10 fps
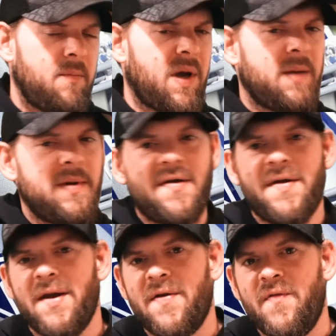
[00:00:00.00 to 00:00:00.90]
maybe
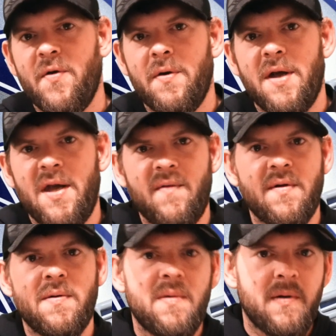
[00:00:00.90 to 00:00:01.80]
6 foot
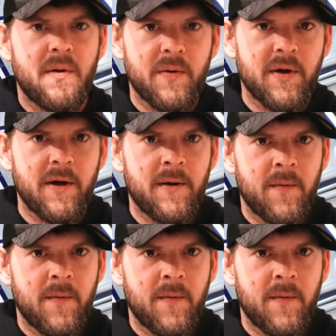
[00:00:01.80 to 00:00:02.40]
even, okay?